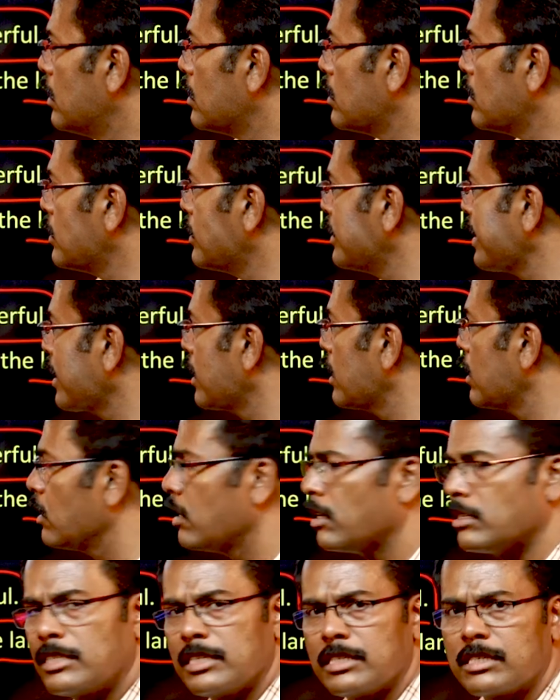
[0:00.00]
the second
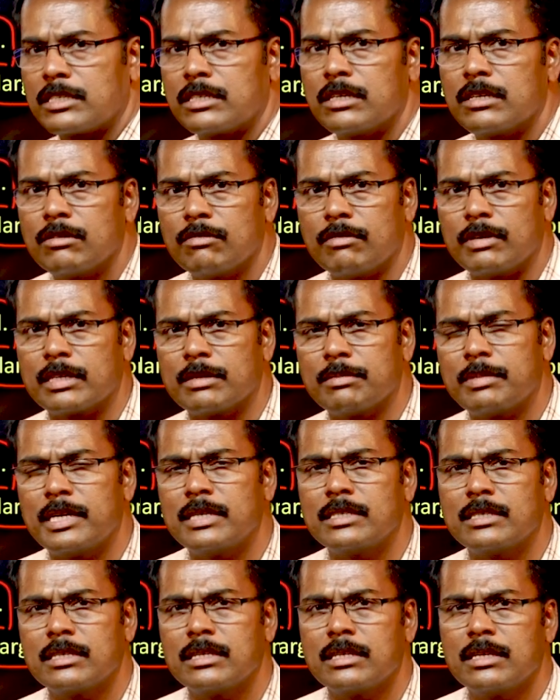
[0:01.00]
largest
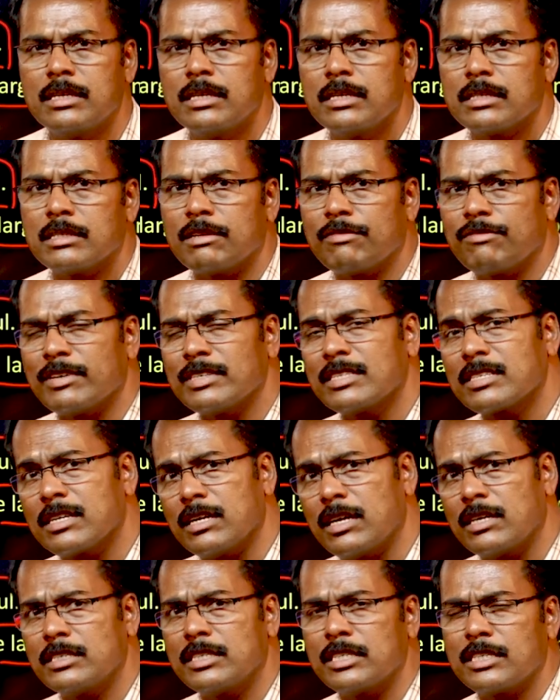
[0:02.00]
vertebrates. The first
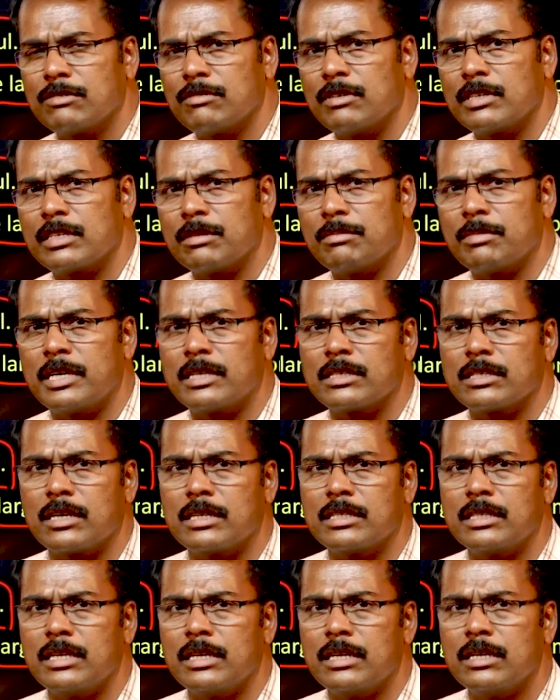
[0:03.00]
largest vertebrates are
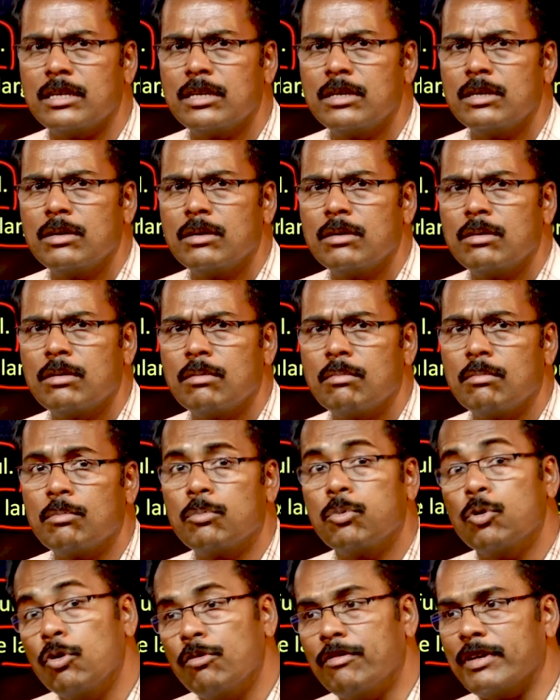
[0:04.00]
the
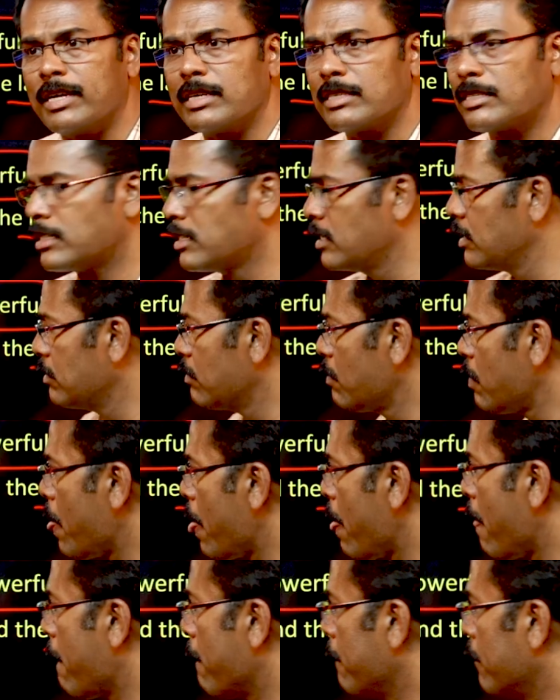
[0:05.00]
blue whales.
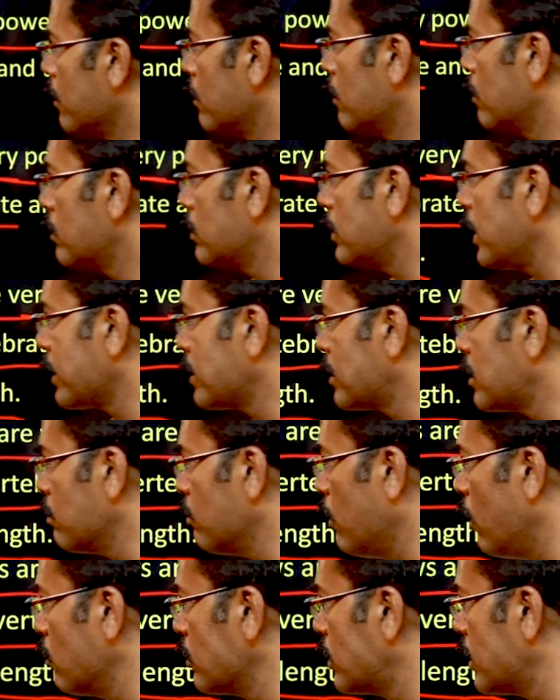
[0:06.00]
Next,
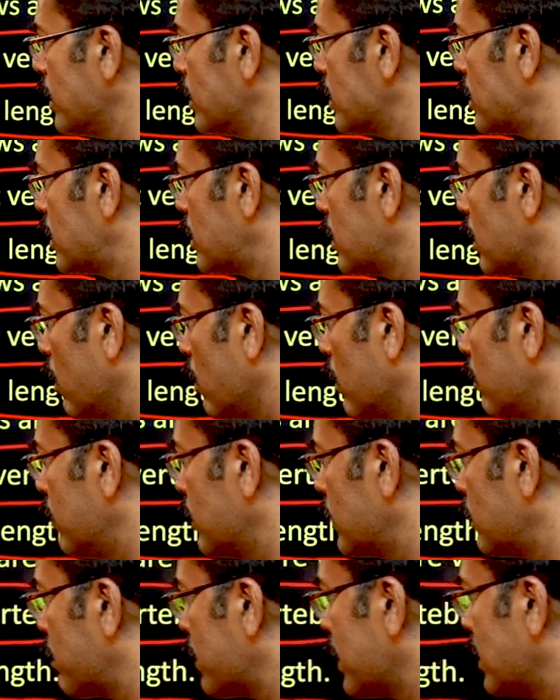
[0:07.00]
mouth is
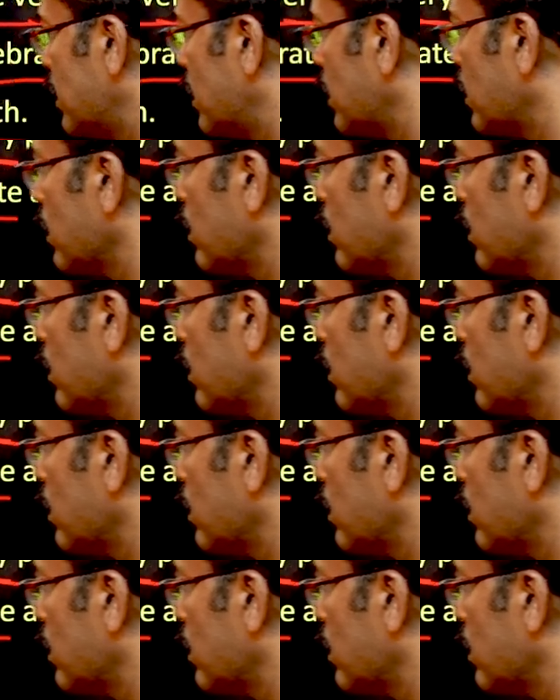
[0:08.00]
always present